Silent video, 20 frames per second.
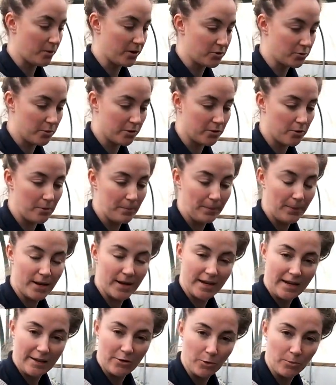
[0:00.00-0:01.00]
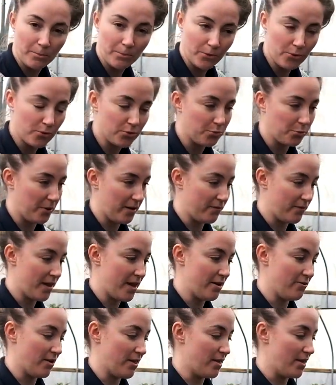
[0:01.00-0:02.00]
which we're completely on board with
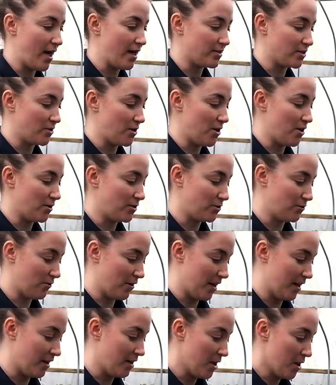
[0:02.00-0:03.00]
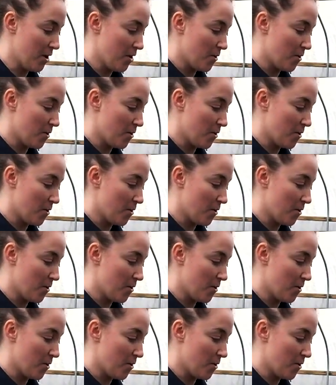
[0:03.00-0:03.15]
here as a nursery,